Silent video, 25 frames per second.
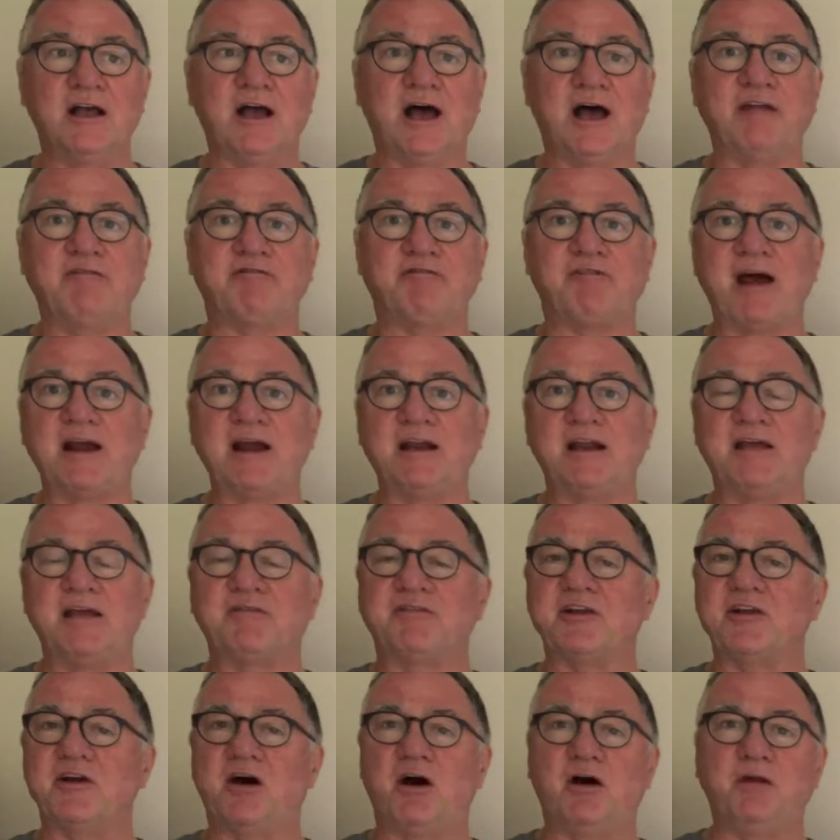And frankly, if
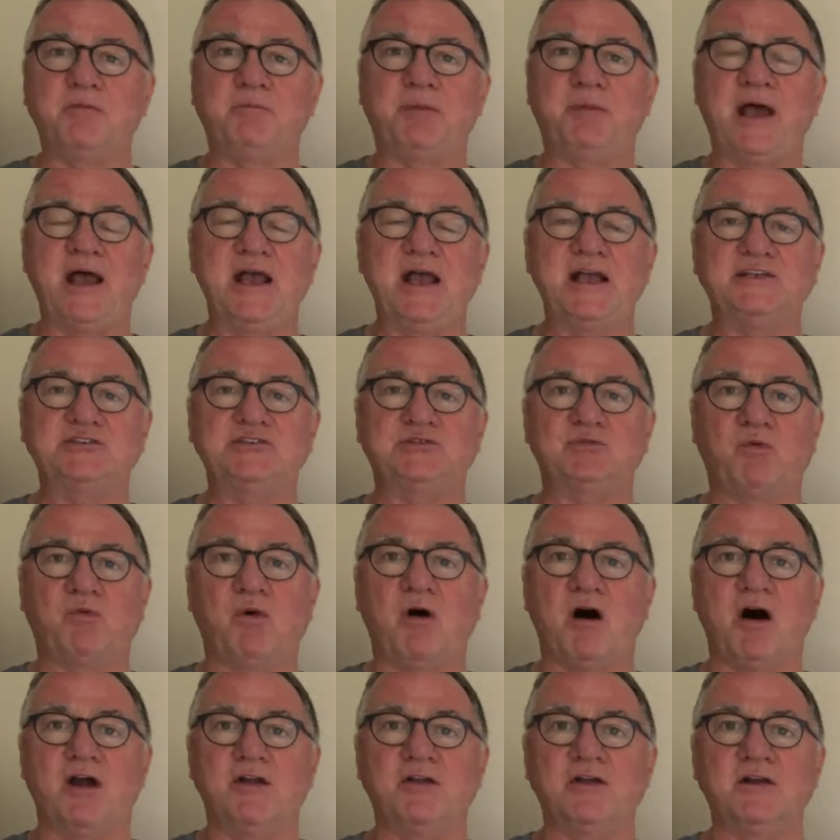they're not on page
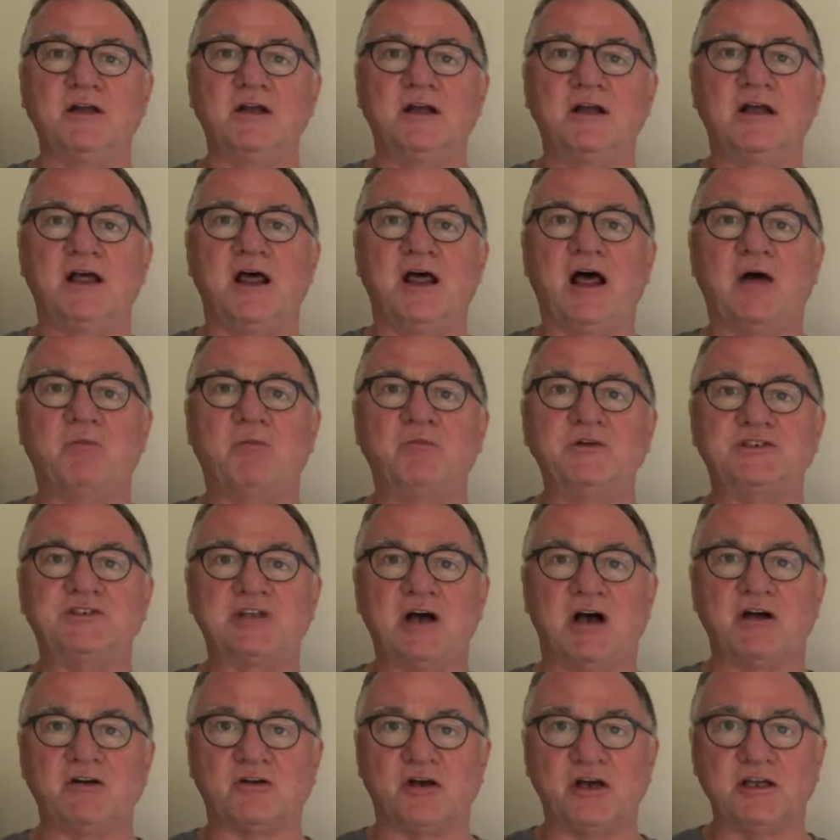1 and we
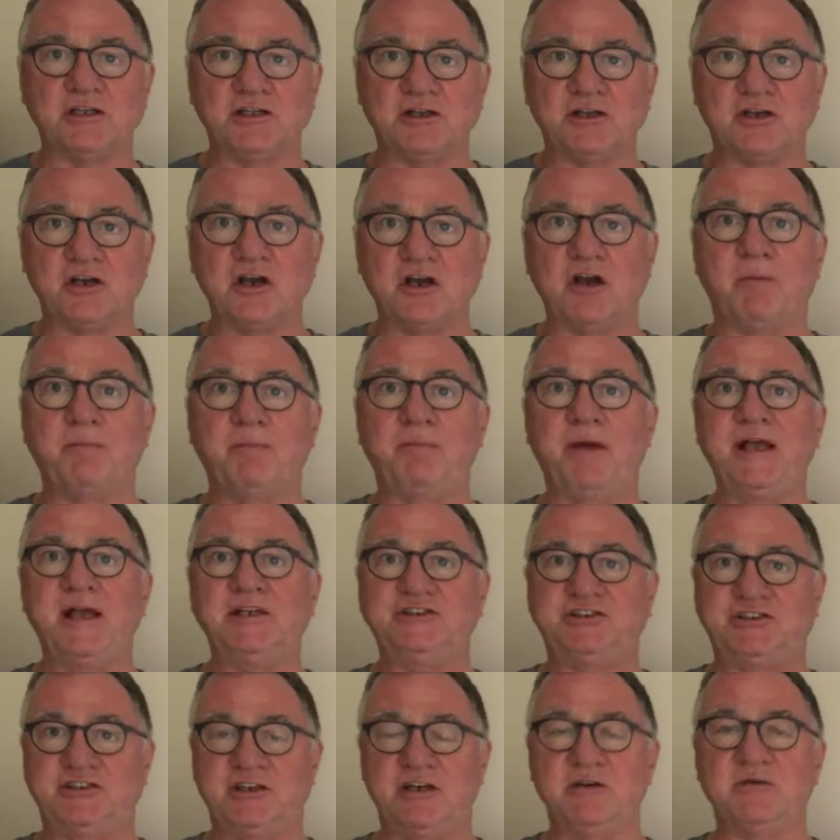start looking on
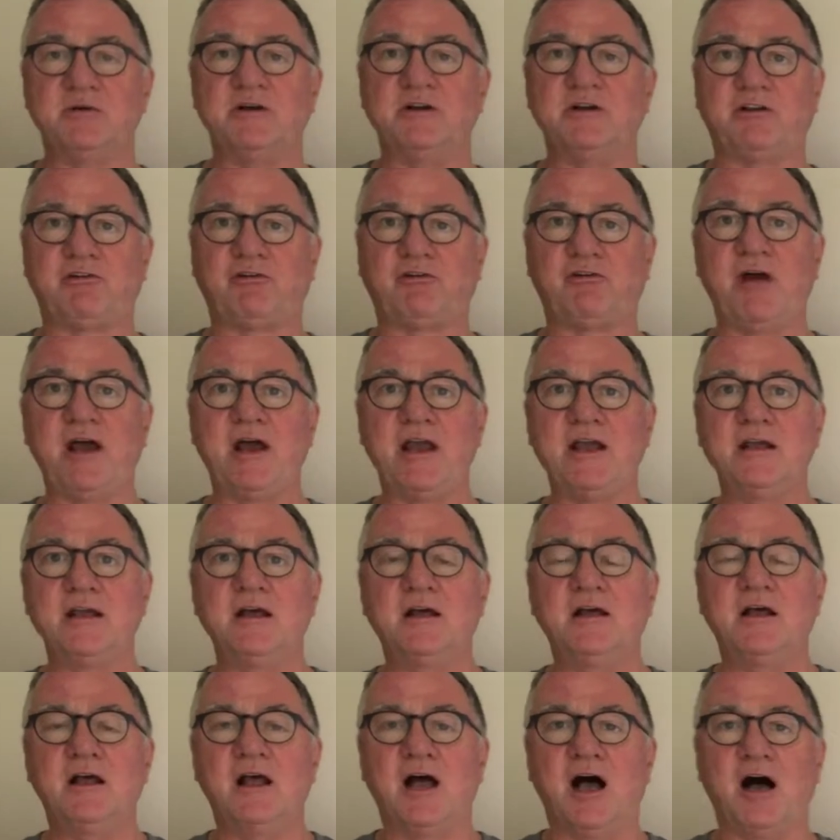page 2 and 3
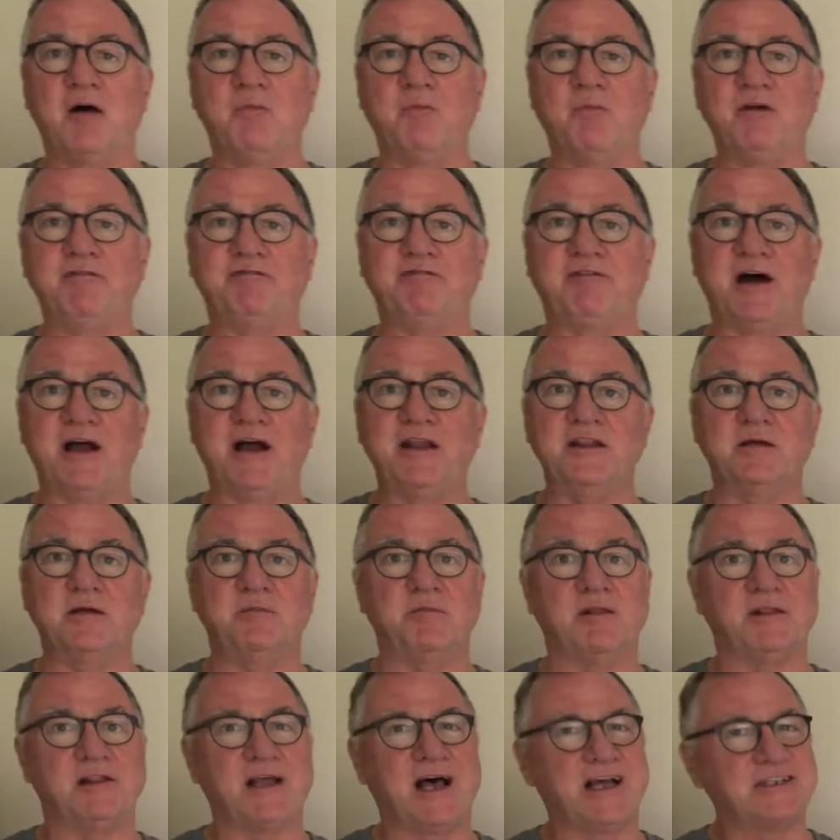and we find
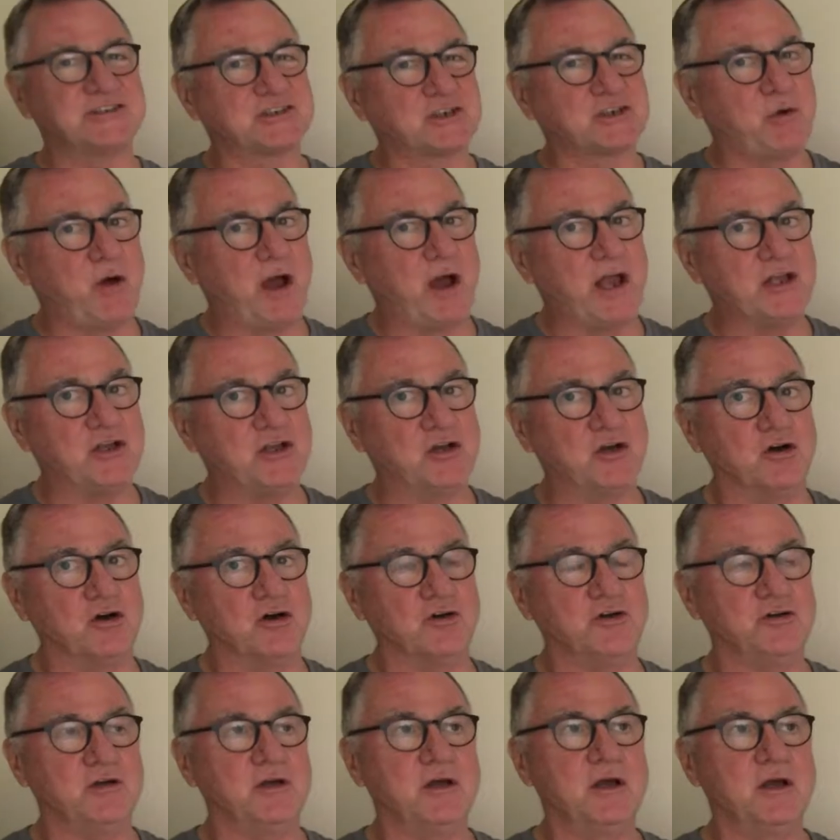them, that's quite good,